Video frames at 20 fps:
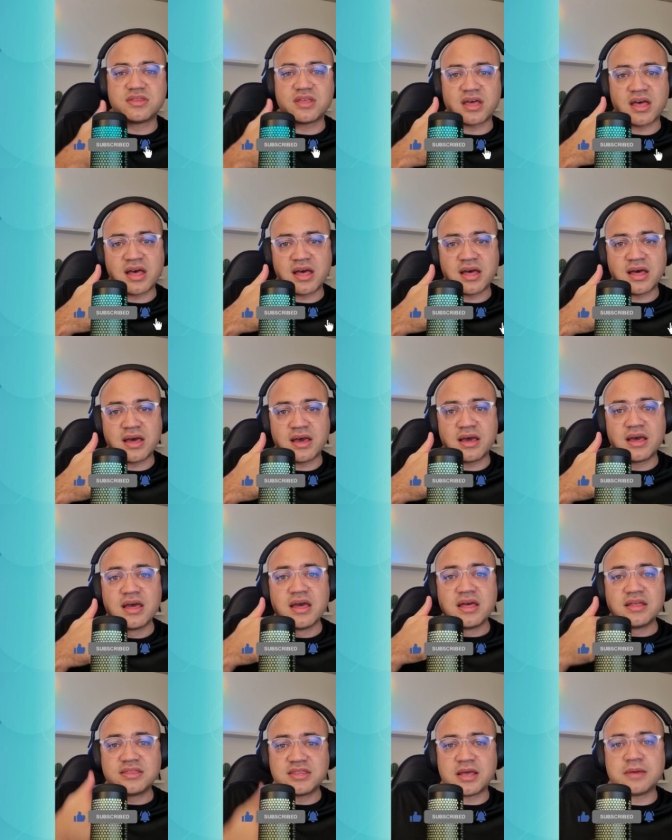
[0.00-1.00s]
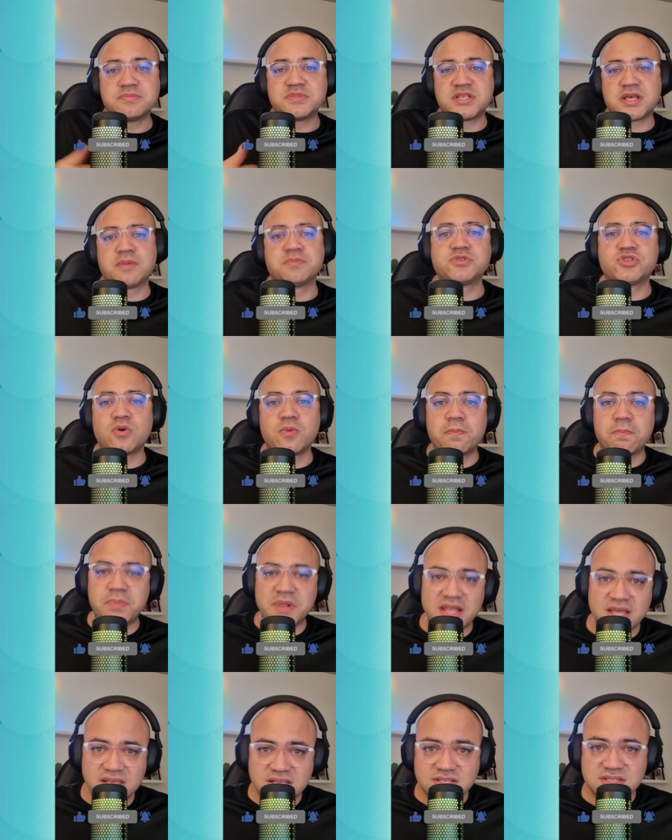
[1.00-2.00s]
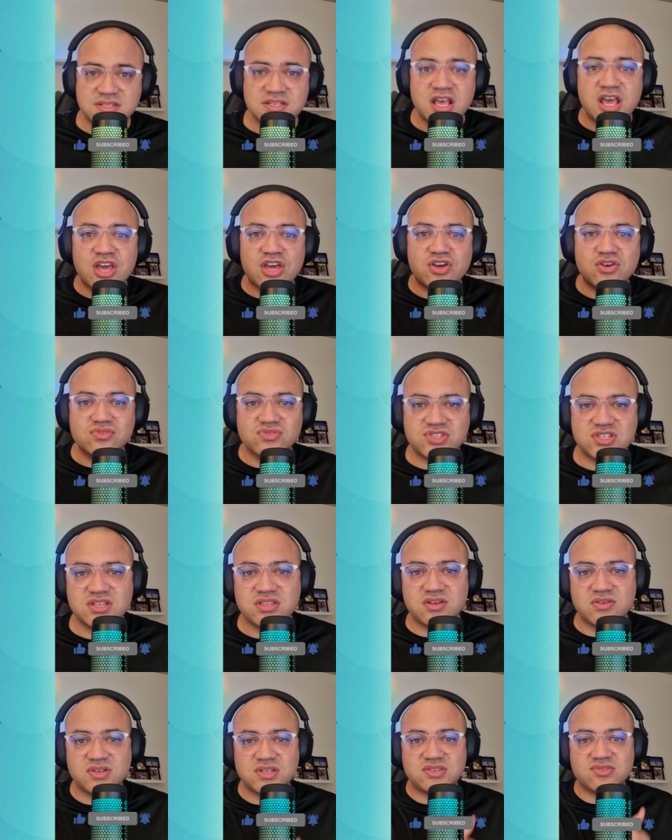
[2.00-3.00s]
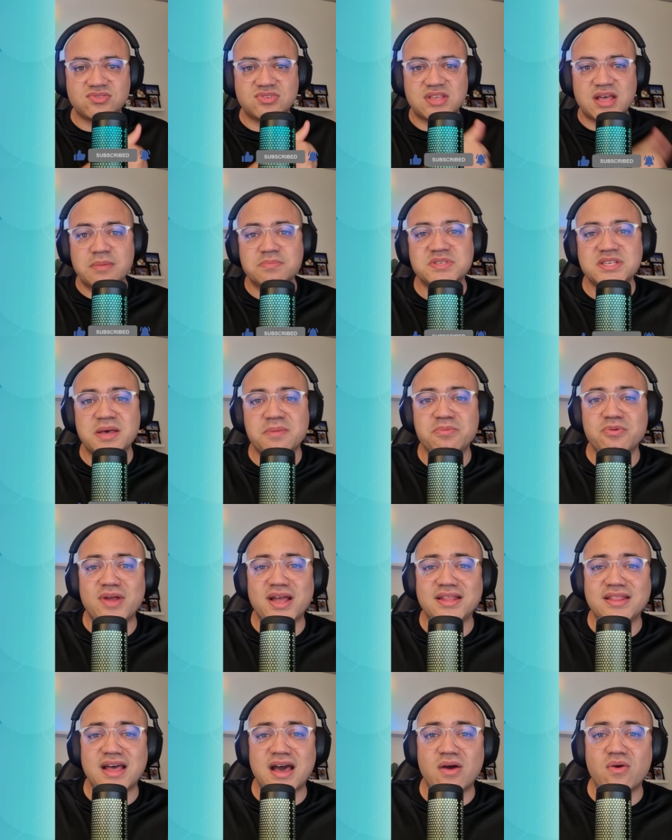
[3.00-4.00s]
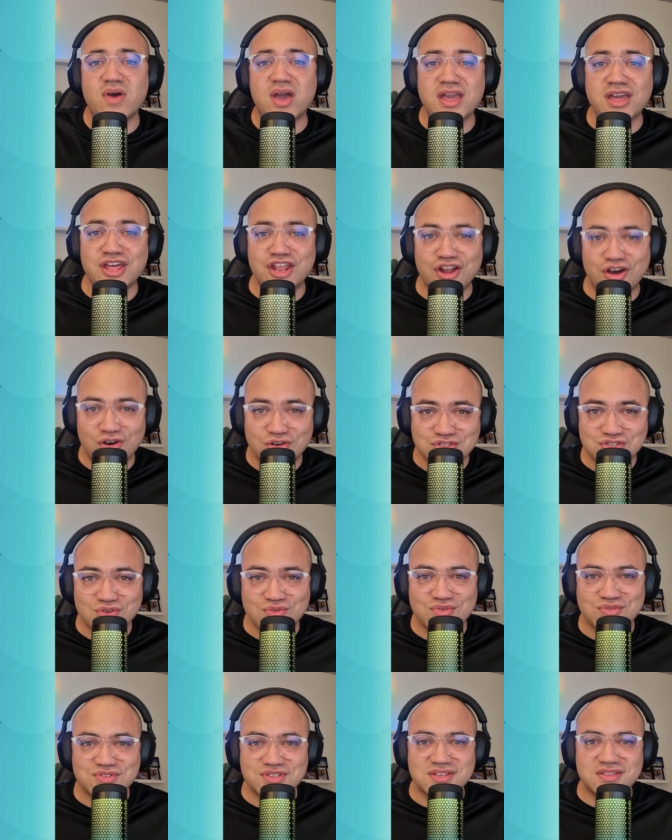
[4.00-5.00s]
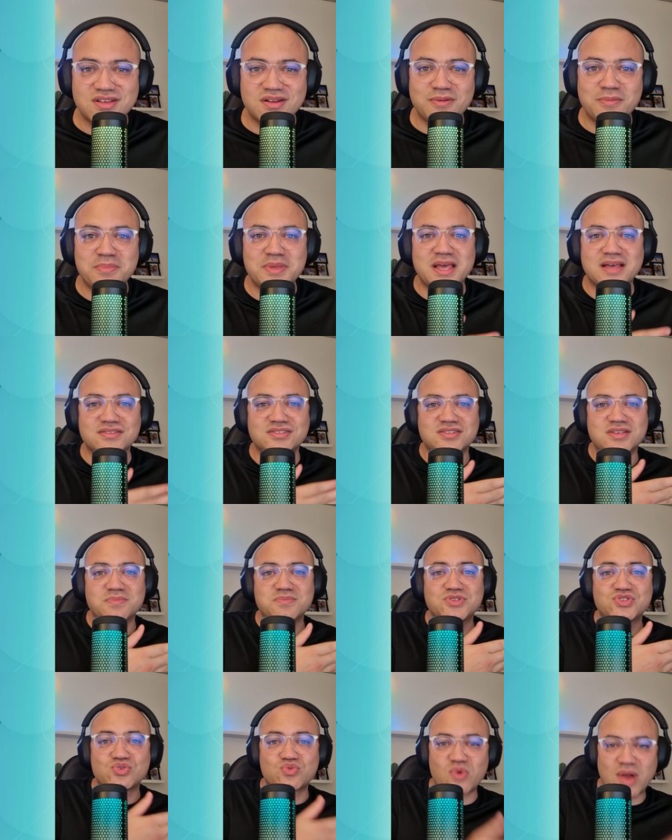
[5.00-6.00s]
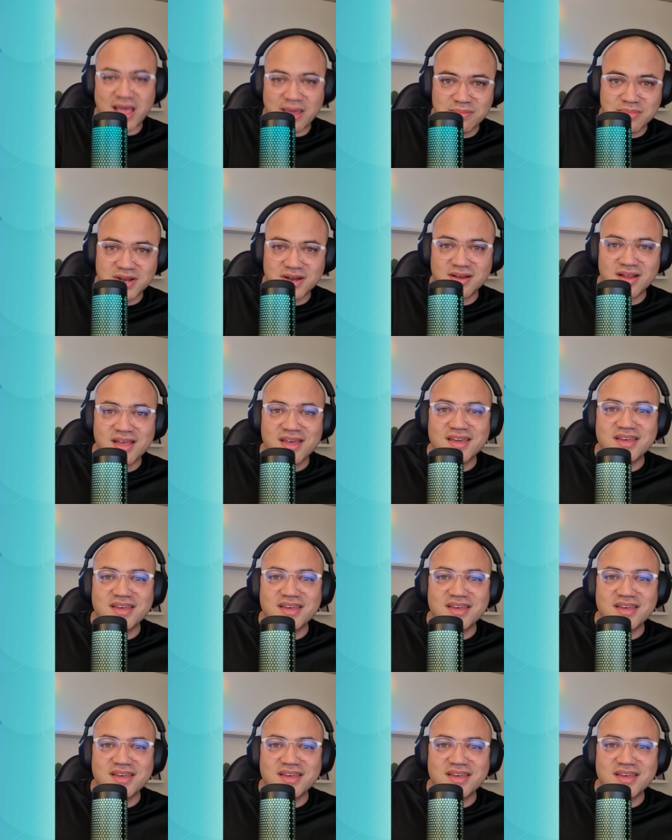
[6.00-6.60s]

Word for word: uh, thumbs up. So please consider to thumbs up right now and also consider be a subscriber